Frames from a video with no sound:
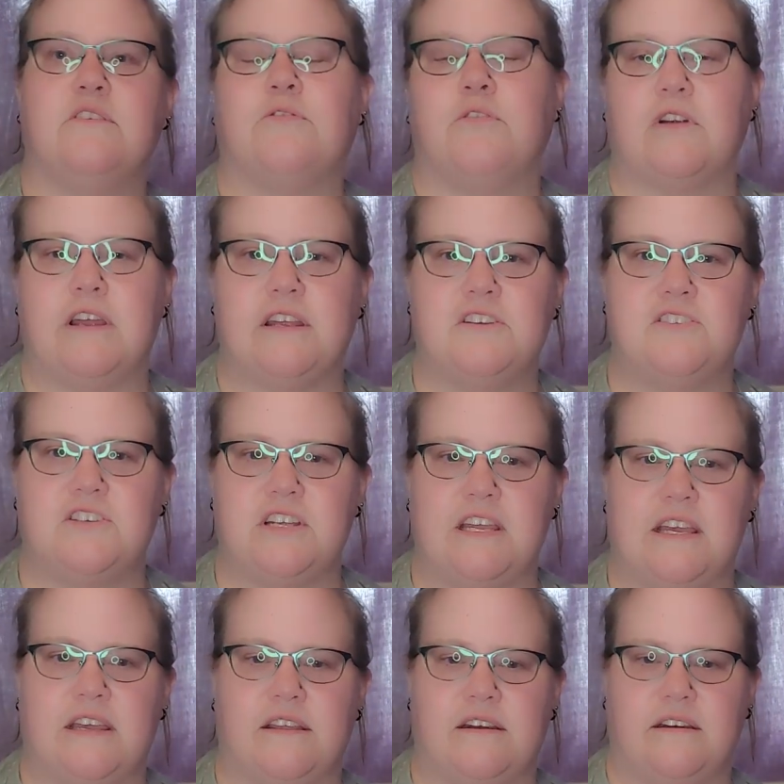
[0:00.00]
the fridge
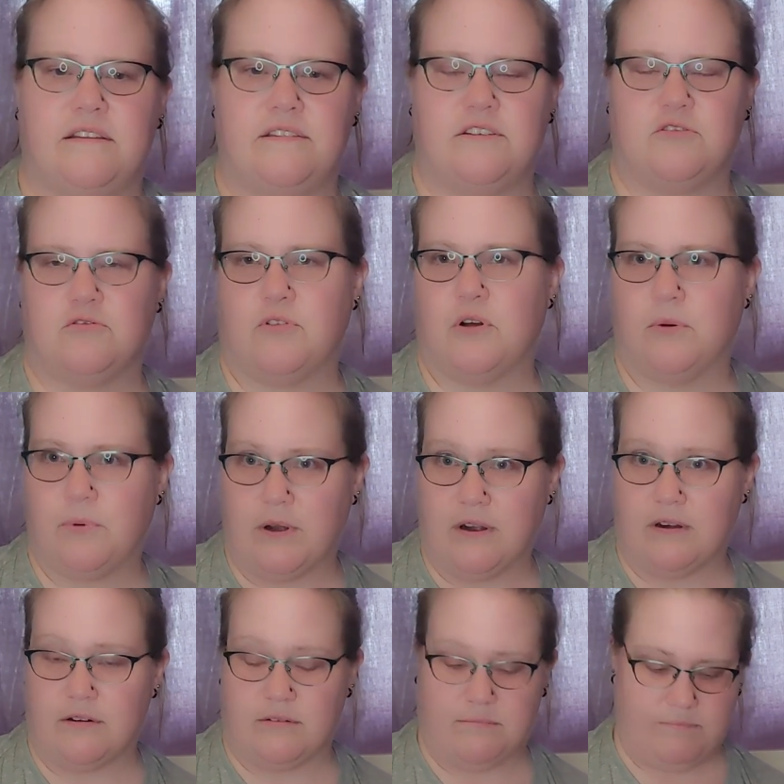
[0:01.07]
in the drawer
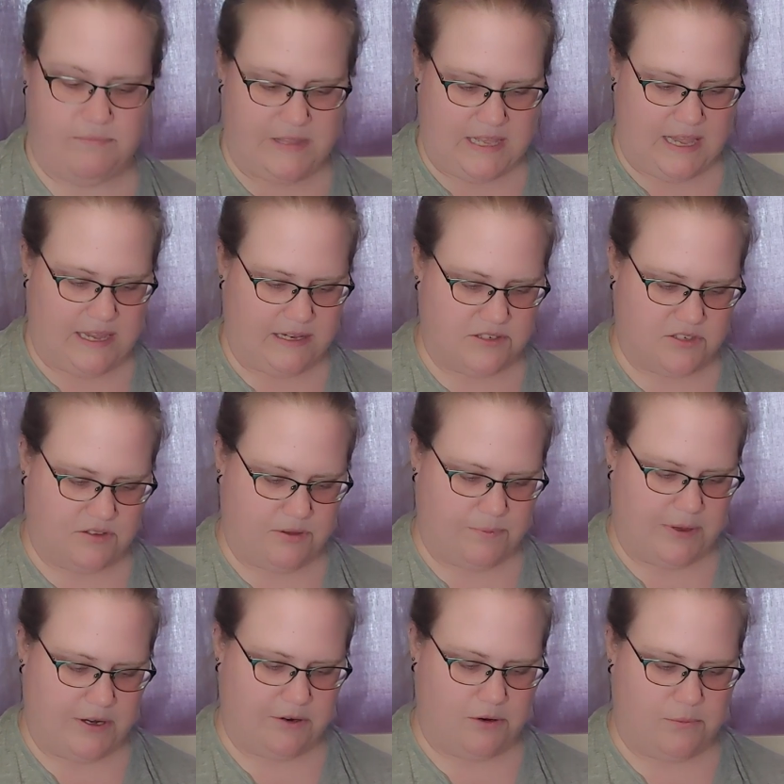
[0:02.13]
where the eggs or the
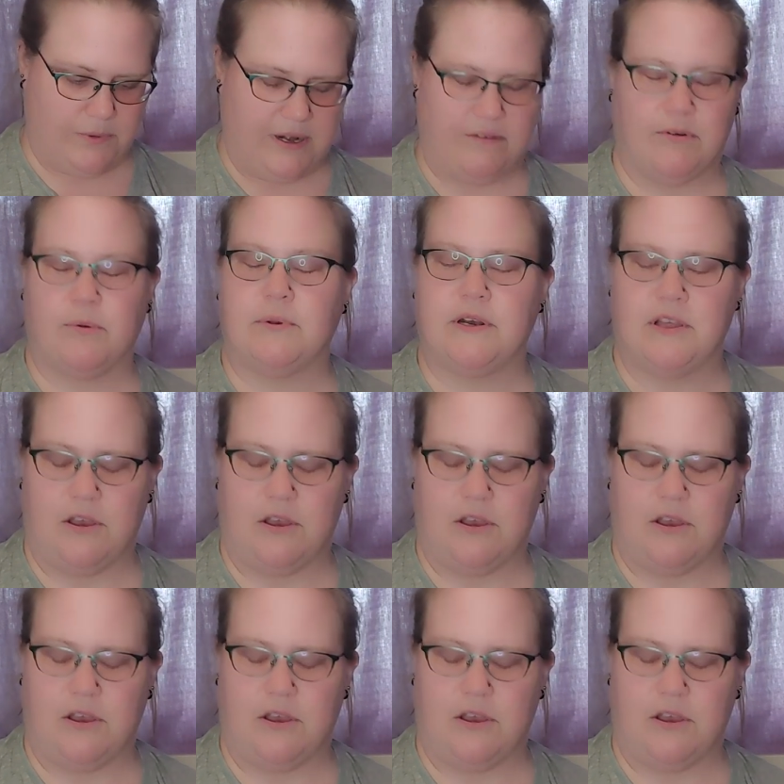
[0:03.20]
butter or whatever would